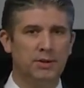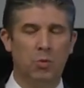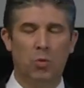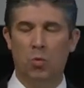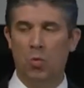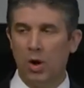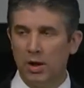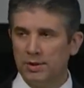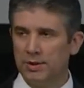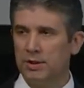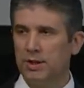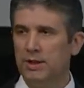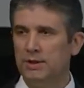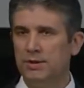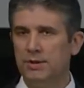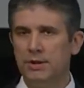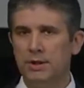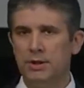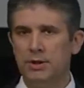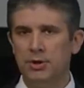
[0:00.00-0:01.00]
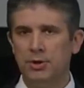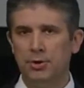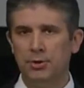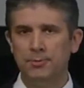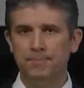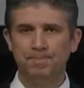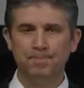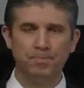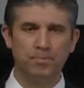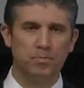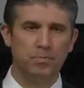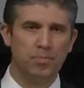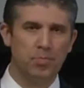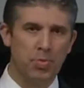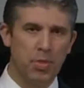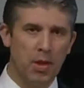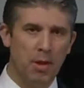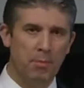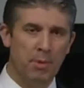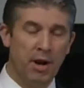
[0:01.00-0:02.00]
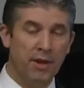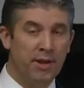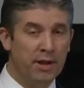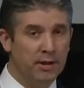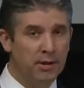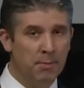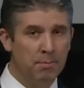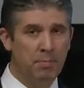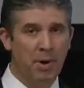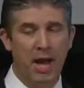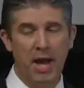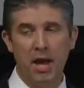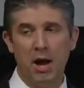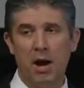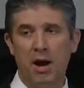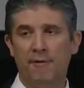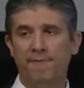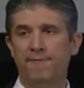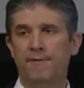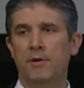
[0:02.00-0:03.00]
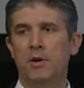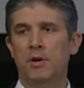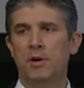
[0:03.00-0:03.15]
It wasn't easy to do, but I think the payoff